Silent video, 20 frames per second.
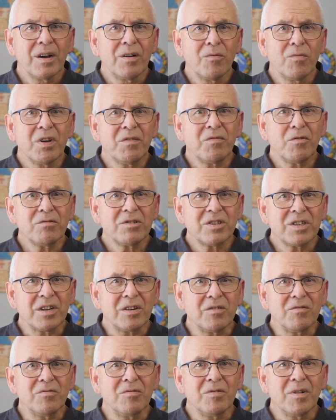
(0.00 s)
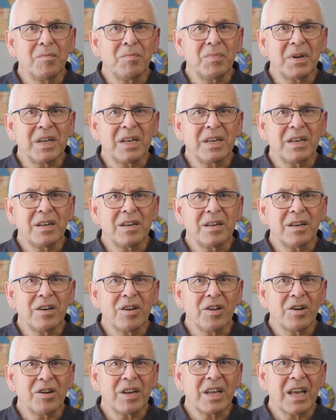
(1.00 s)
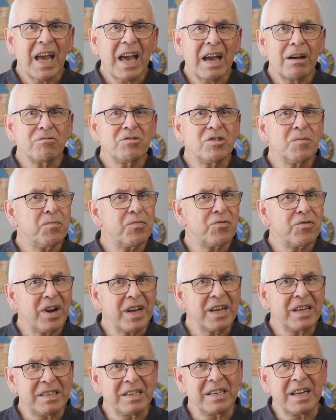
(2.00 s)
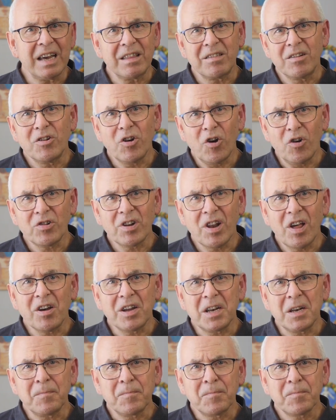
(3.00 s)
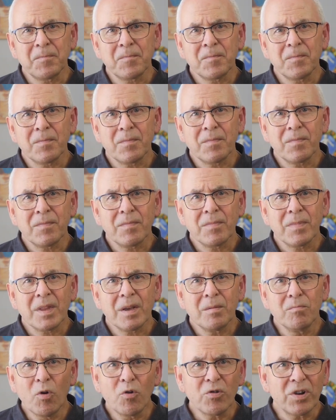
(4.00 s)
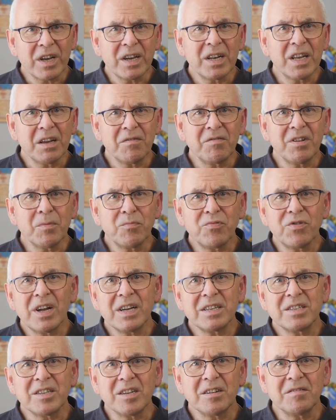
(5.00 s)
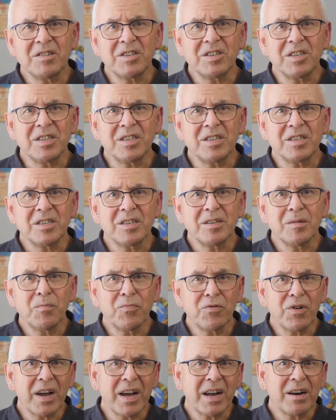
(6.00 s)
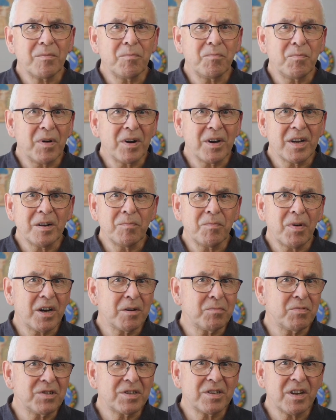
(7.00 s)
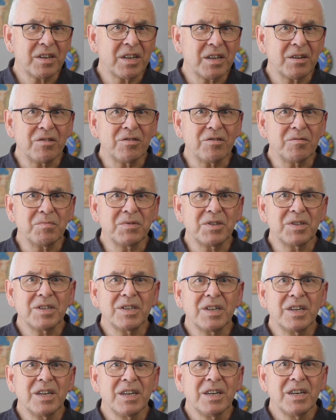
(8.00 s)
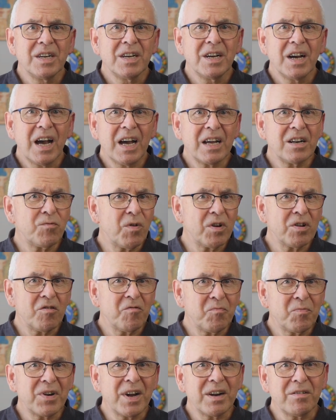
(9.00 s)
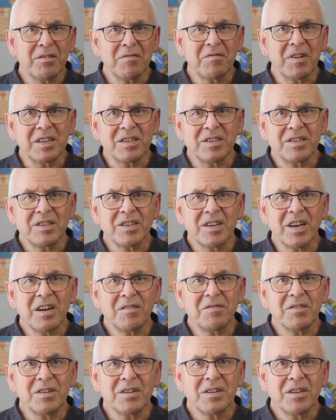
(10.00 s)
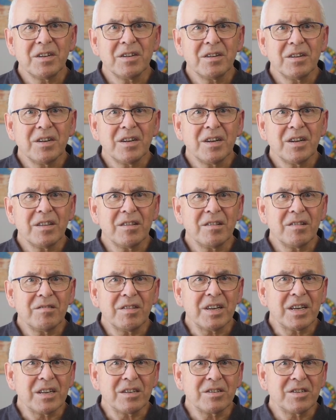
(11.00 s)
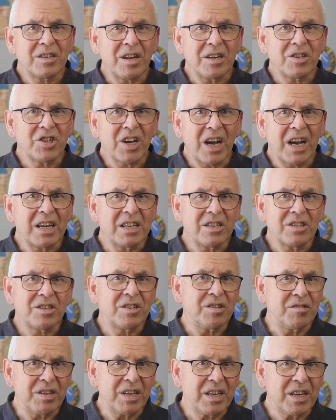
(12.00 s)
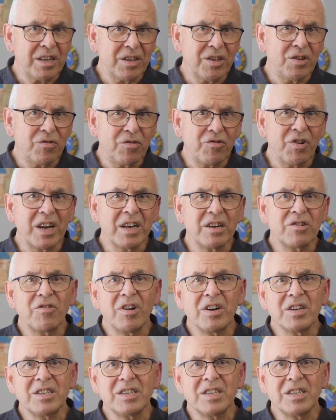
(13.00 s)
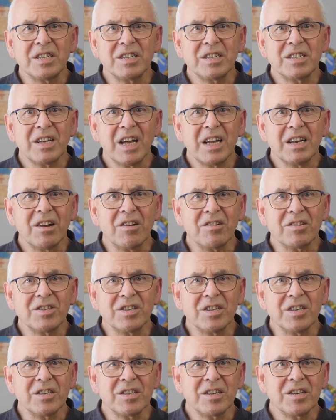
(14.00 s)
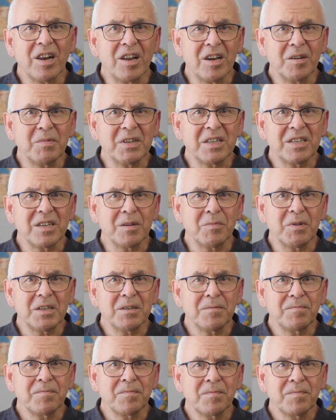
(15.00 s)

We've also been learning how to pray together online morning and evening prayer services, prayer and Bible study groups, and one off prayer events to cover things such as the Ukraine crisis and last year's climate summit.